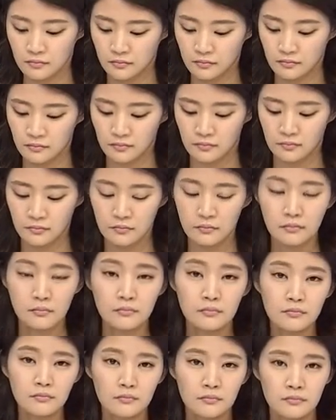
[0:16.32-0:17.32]

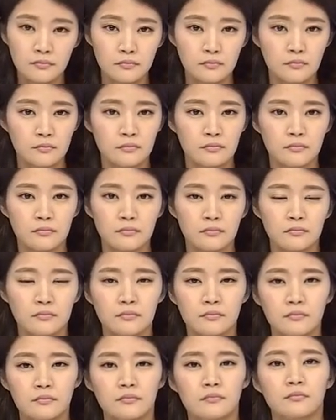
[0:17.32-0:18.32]

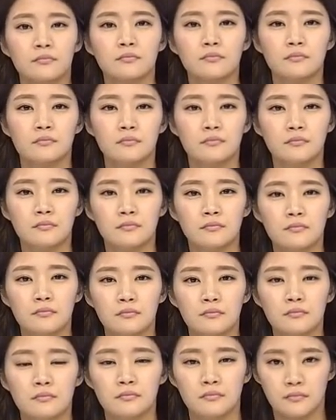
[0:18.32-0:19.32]

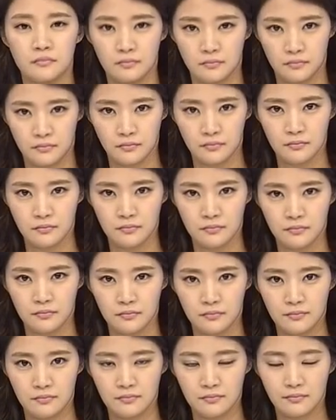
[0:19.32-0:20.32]

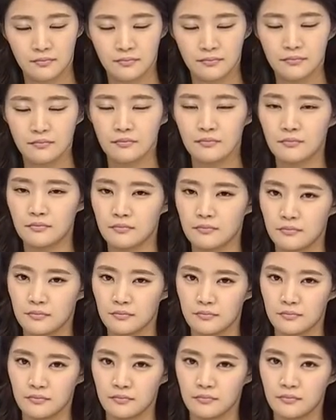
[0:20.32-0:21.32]

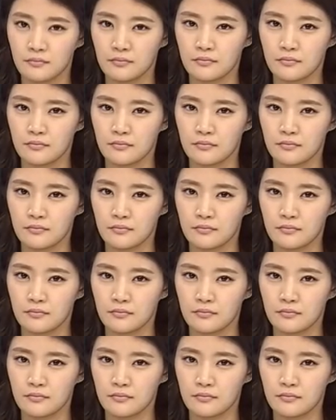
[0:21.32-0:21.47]
[no speech]